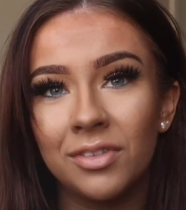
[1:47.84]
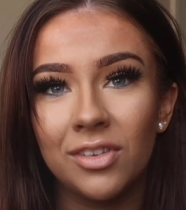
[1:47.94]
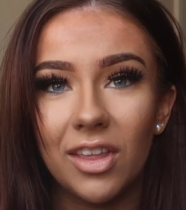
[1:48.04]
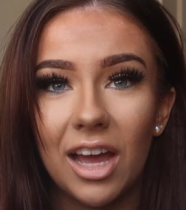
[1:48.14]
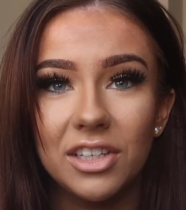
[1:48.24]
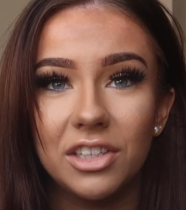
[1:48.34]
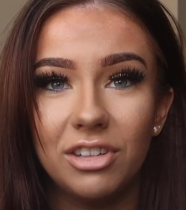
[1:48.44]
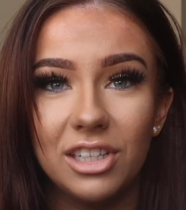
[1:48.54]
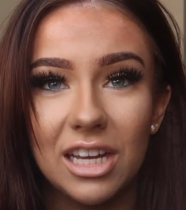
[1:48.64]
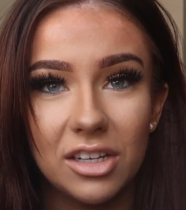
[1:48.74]
So that
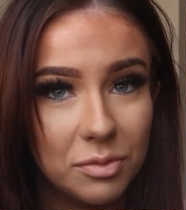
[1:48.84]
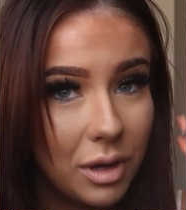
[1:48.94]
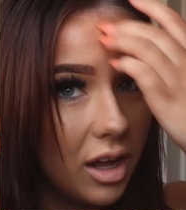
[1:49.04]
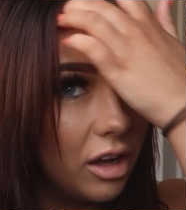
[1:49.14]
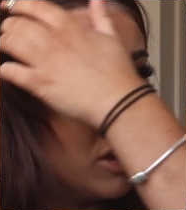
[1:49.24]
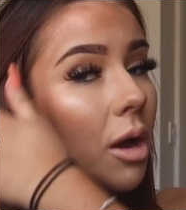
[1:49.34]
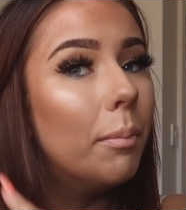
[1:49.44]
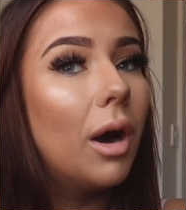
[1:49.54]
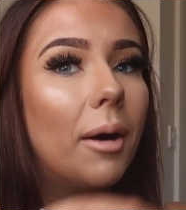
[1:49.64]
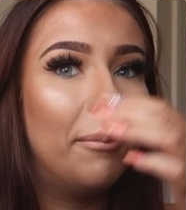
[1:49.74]
actually really saddens my life.
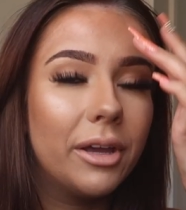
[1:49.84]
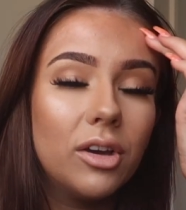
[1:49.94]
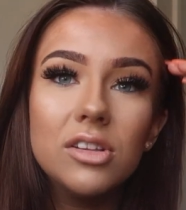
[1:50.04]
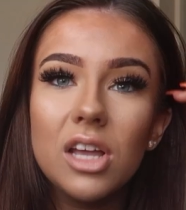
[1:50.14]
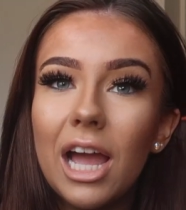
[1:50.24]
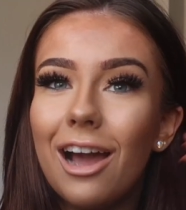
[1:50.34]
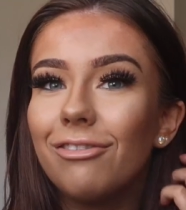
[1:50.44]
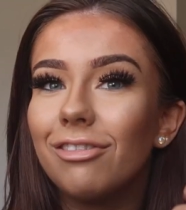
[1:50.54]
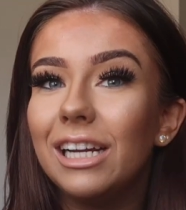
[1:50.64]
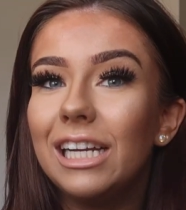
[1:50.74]
But because I
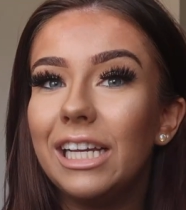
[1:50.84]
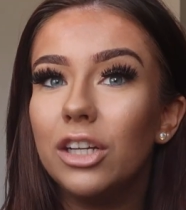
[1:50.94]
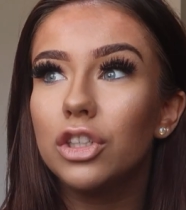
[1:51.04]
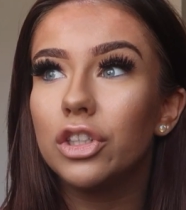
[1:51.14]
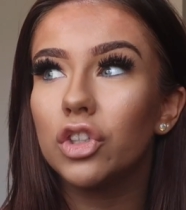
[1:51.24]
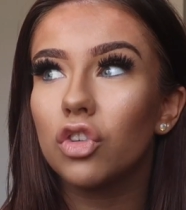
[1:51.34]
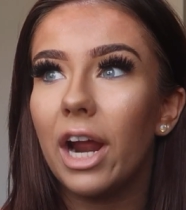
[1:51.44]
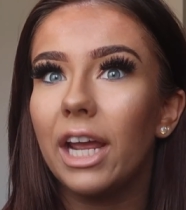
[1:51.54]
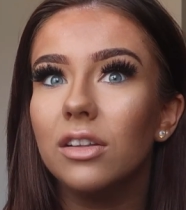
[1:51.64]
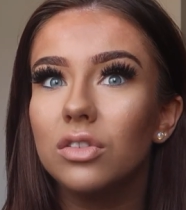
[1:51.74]
have really
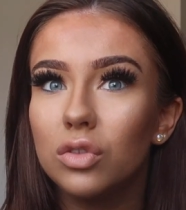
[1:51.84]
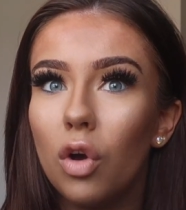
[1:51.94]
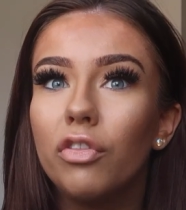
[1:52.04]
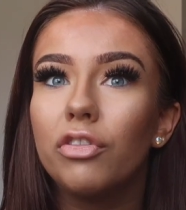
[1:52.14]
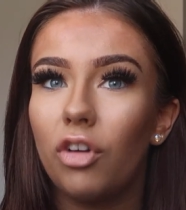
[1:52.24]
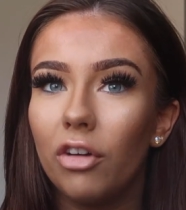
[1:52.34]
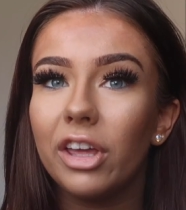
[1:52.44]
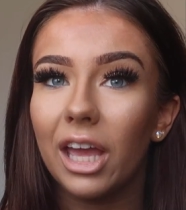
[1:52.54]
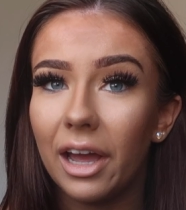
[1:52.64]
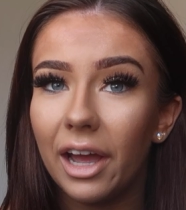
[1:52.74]
straight, soft,
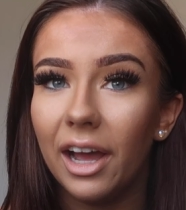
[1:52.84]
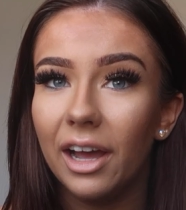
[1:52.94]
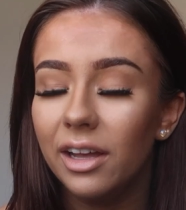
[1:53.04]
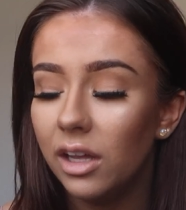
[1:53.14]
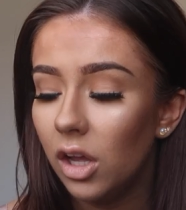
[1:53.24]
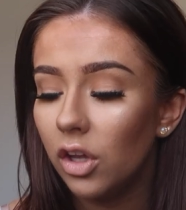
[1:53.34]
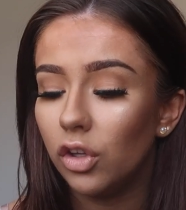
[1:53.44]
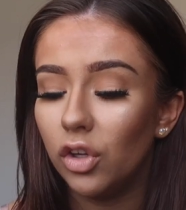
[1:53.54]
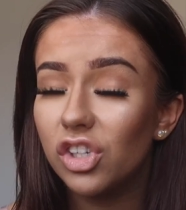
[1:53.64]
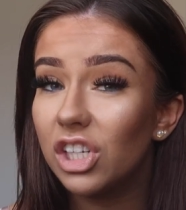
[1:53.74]
fluffy hair,
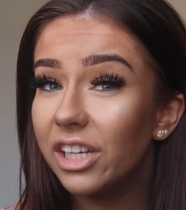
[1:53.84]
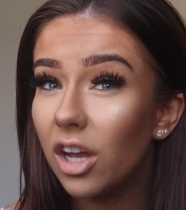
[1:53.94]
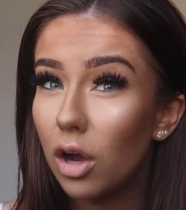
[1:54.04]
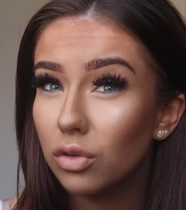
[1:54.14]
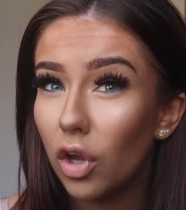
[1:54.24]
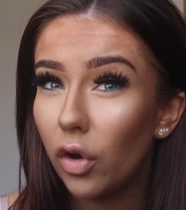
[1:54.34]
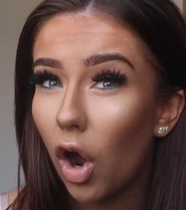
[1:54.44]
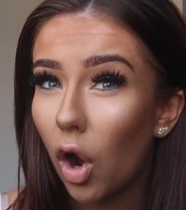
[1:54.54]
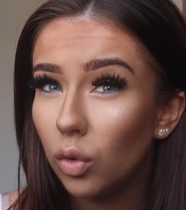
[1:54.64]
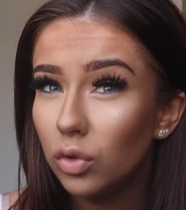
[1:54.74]
usually curls don't
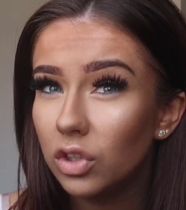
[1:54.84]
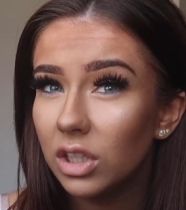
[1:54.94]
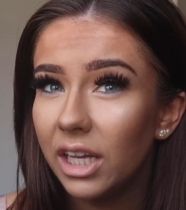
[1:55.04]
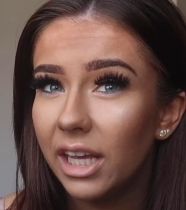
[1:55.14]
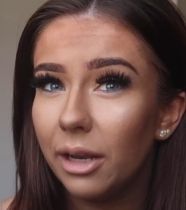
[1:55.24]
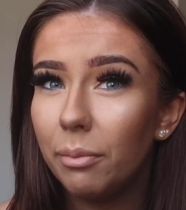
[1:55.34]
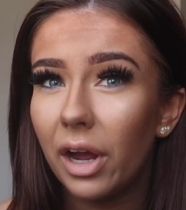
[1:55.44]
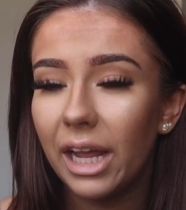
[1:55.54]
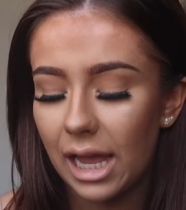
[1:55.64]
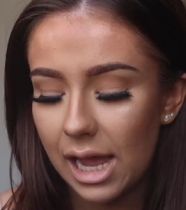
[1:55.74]
hold in
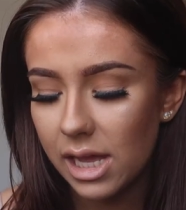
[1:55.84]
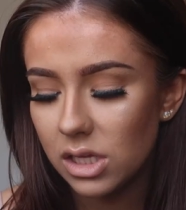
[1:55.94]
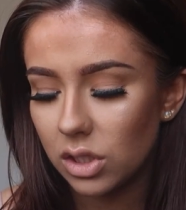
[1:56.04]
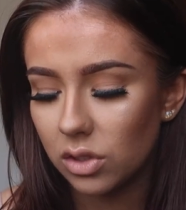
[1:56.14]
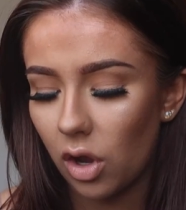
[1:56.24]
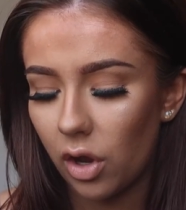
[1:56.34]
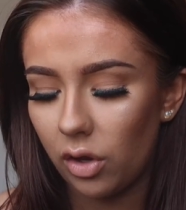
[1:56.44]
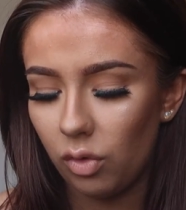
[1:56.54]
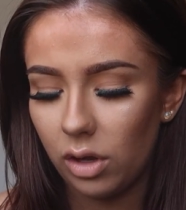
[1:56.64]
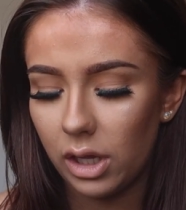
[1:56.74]
my hair.
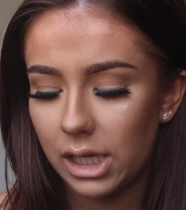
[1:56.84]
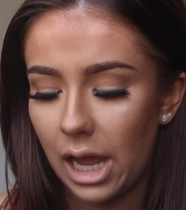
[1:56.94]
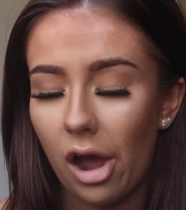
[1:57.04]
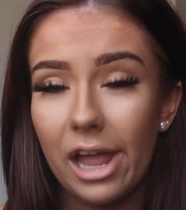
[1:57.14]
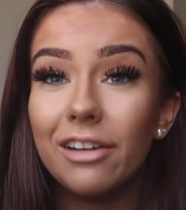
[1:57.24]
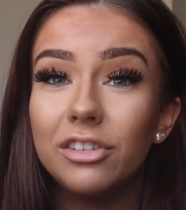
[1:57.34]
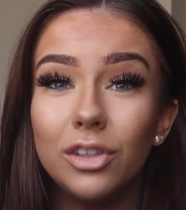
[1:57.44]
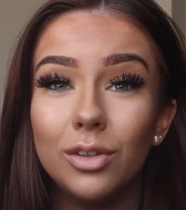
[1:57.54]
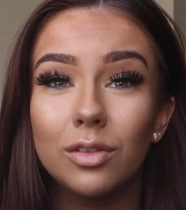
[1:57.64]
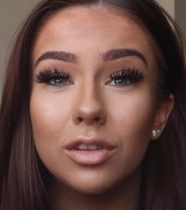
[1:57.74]
So yeah, I have
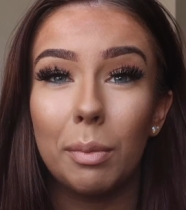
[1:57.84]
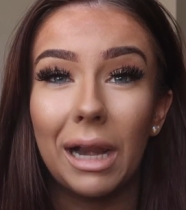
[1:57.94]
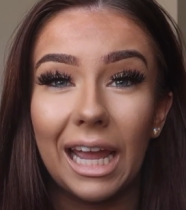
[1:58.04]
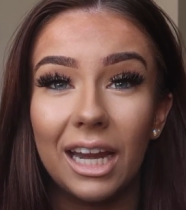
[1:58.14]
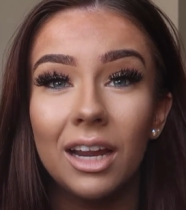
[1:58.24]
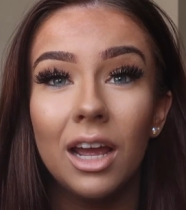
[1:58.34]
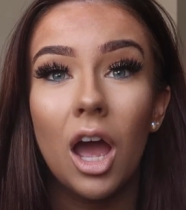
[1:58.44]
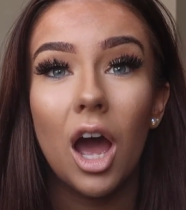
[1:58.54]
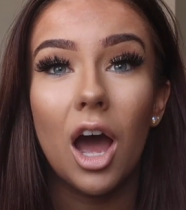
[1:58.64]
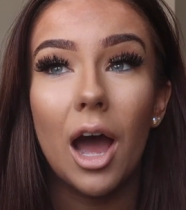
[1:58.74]
to use the Pli.
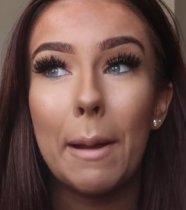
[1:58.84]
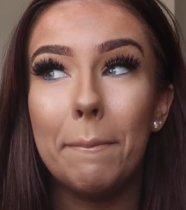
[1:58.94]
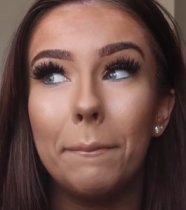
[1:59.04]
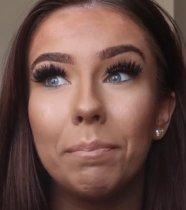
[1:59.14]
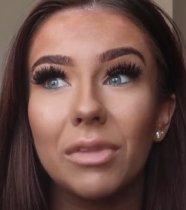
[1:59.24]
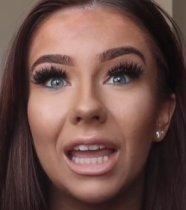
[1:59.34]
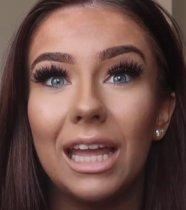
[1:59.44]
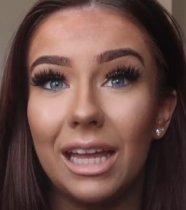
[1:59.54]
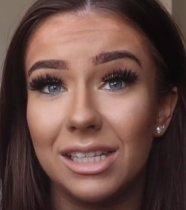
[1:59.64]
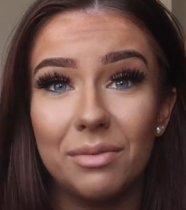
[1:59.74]

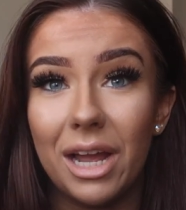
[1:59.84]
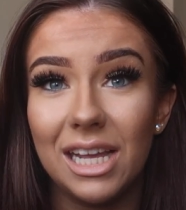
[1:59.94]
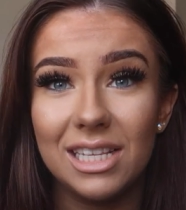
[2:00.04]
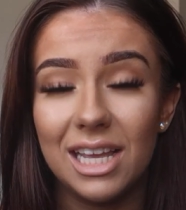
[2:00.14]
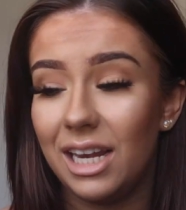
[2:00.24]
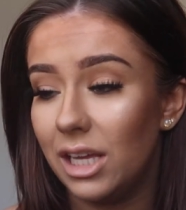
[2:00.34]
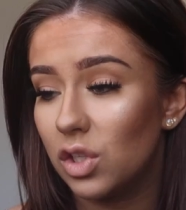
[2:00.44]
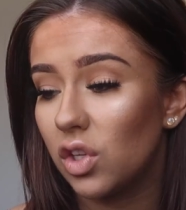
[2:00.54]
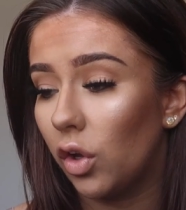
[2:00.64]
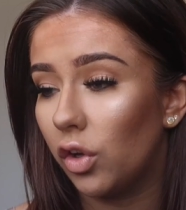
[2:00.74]
It is amazing,
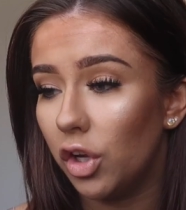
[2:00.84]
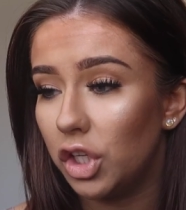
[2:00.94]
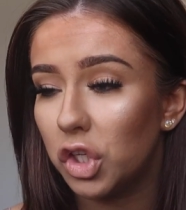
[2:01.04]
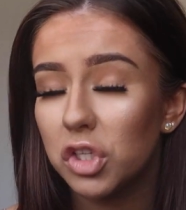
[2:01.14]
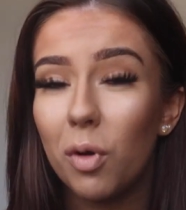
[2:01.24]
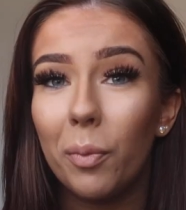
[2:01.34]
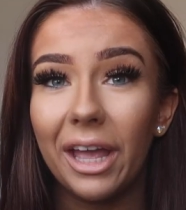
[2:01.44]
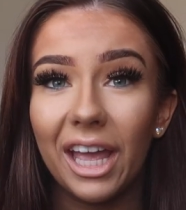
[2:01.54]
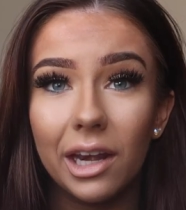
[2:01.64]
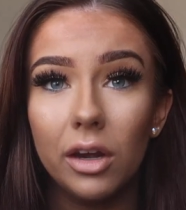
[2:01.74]
it's so good. You just pop
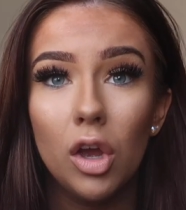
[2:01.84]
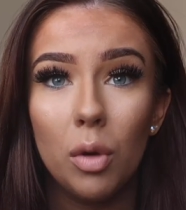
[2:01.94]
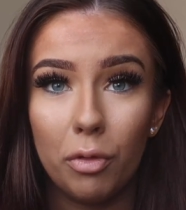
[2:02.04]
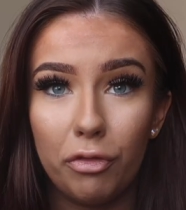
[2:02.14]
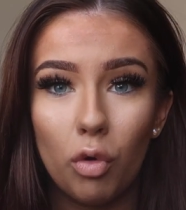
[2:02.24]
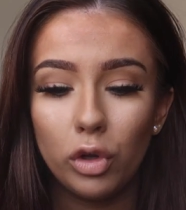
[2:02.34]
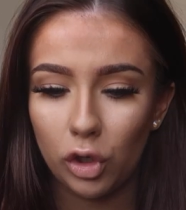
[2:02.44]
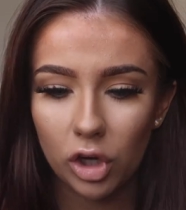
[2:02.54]
it in before you